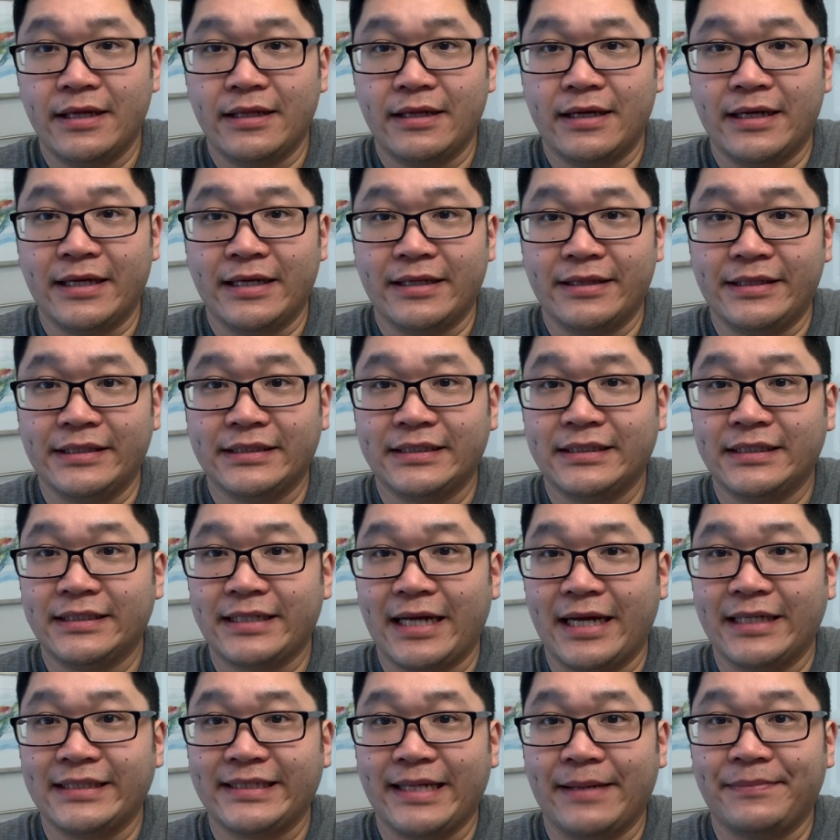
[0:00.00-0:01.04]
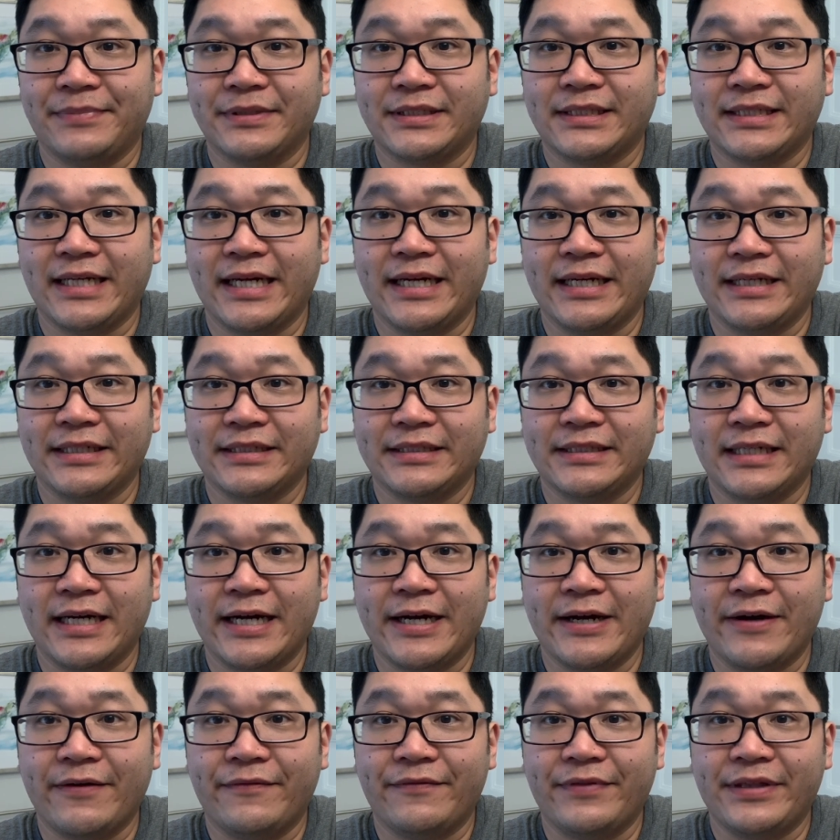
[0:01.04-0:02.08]
uh, this kind of sample size
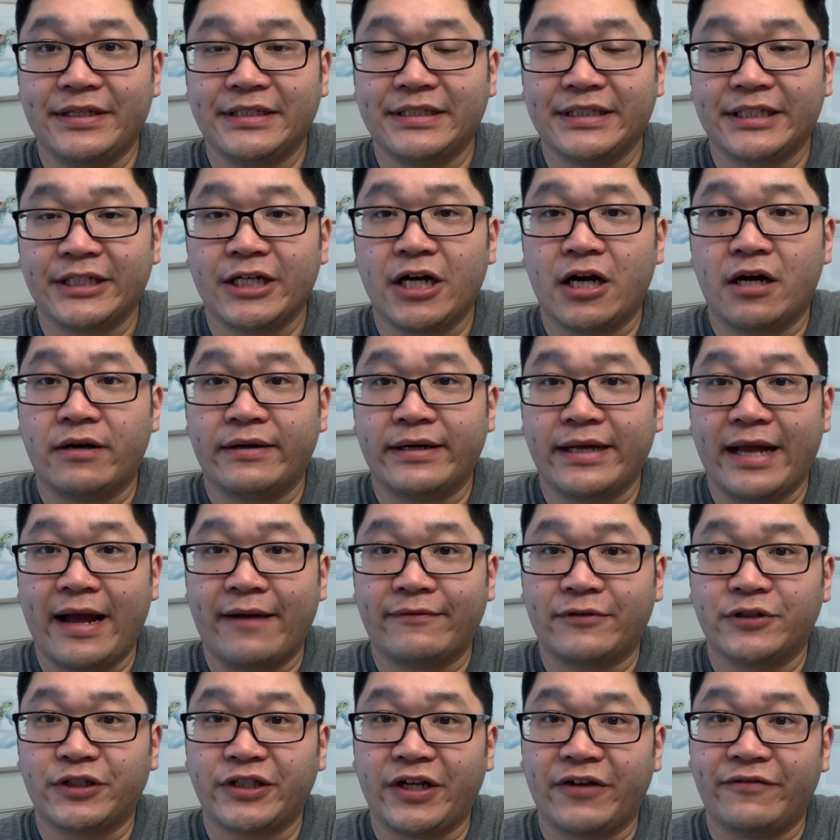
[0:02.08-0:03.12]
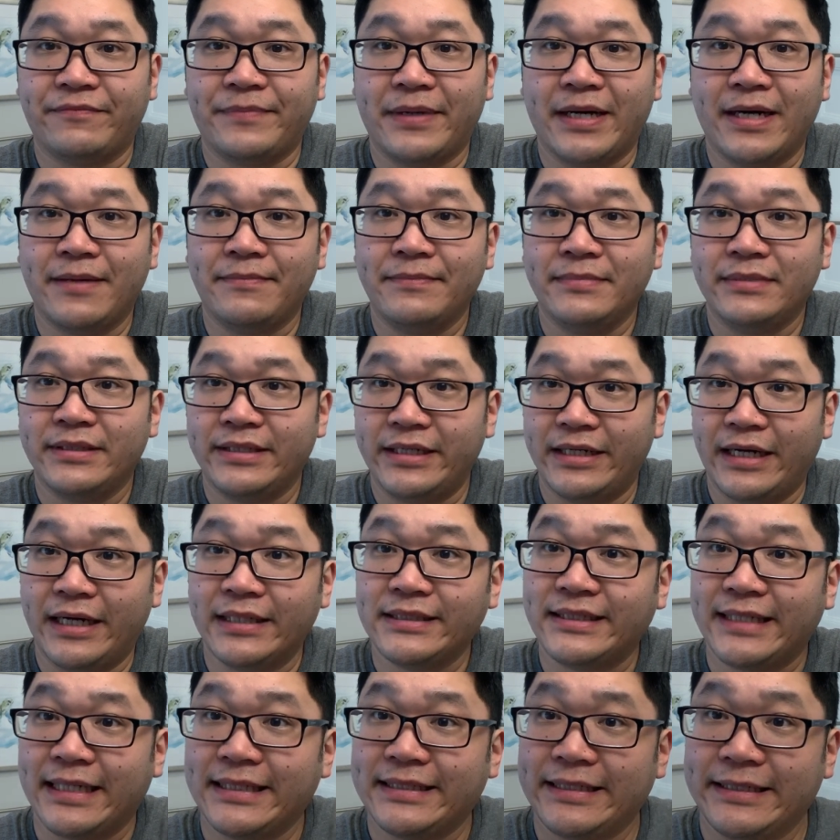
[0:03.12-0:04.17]
of the Zingari aftershave balm,
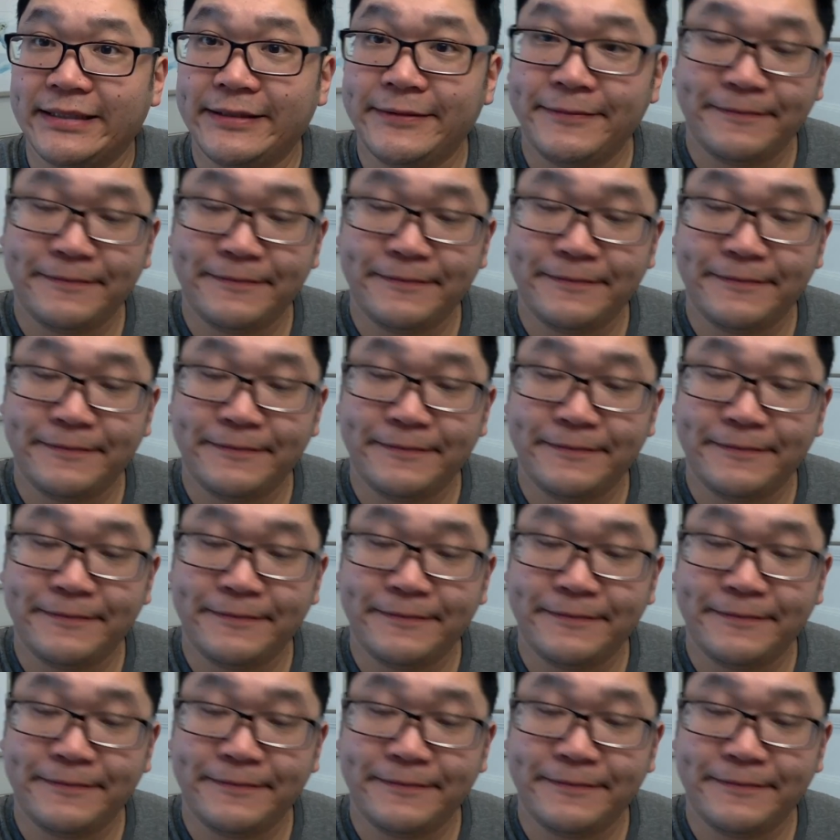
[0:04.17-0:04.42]
unscented.